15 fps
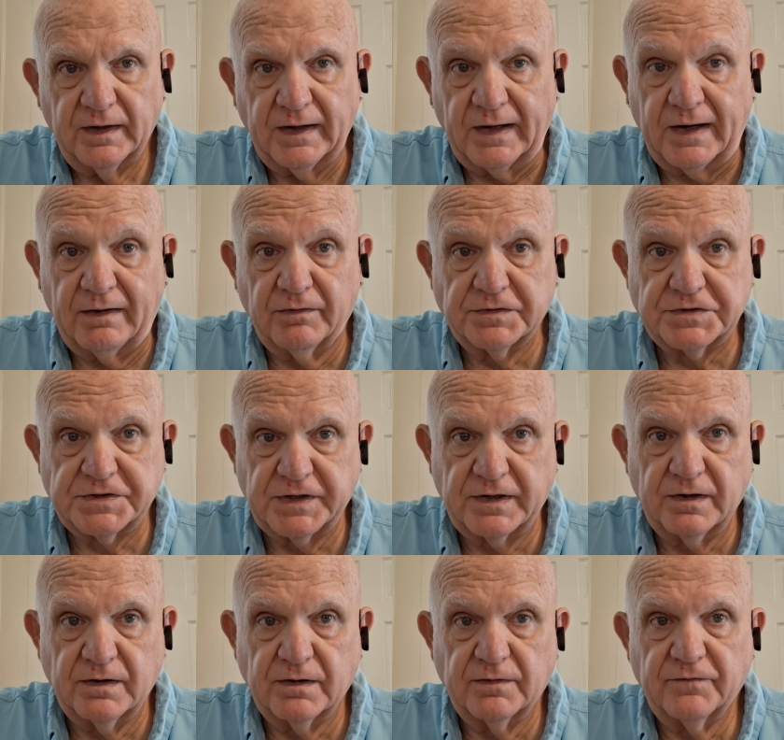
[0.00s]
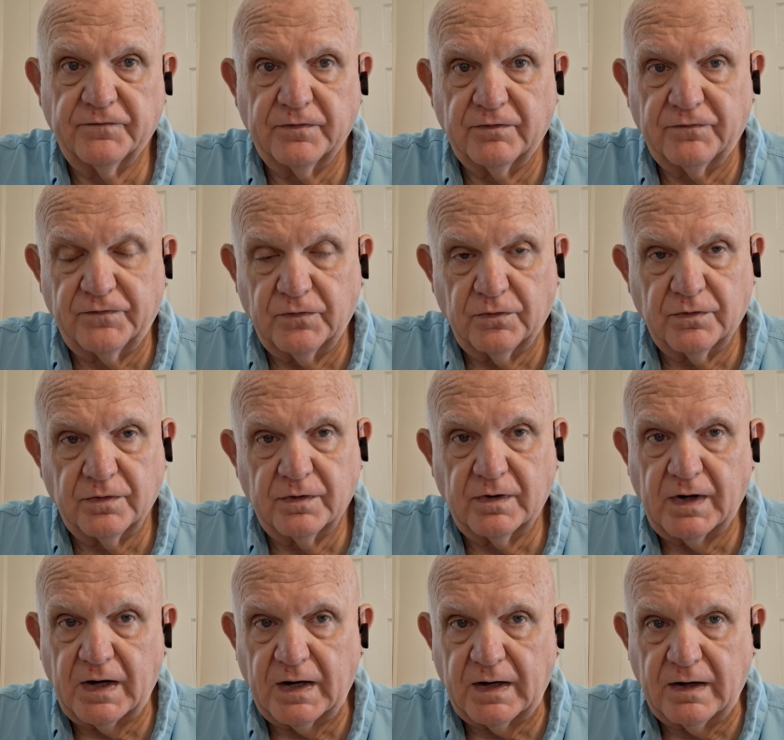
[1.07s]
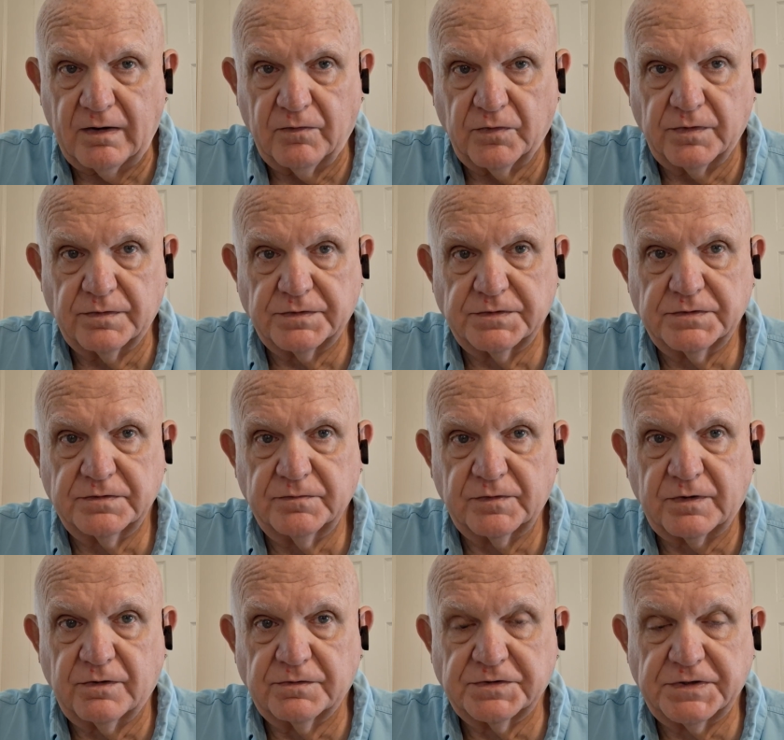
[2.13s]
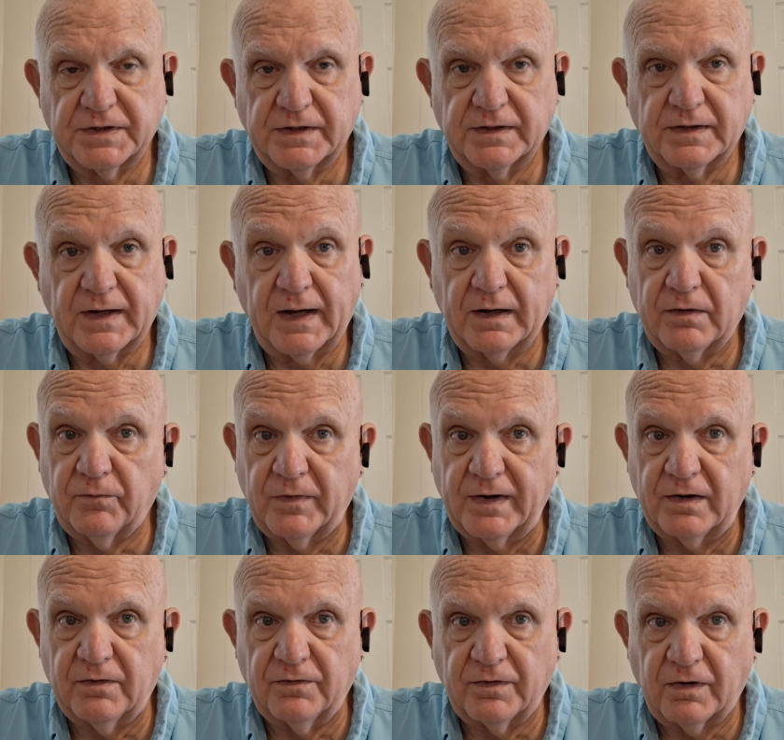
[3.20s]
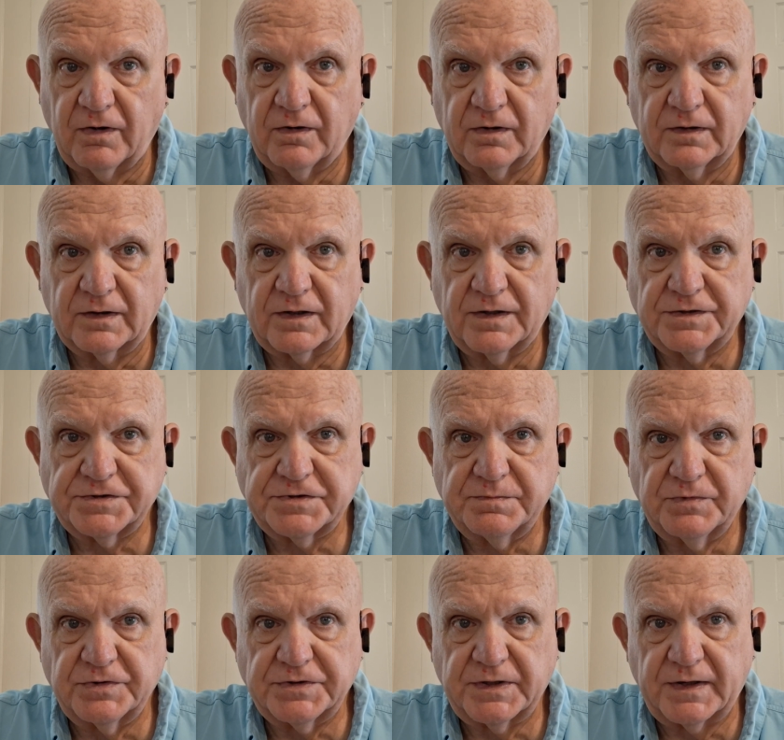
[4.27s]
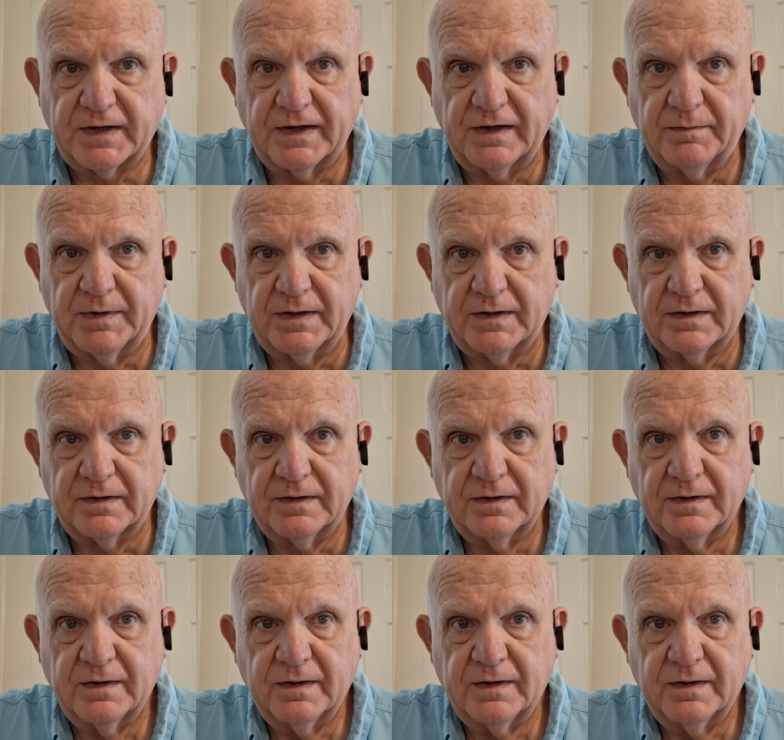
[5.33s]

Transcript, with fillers: and I was there for four hours because he had to wait on all the customers that came in.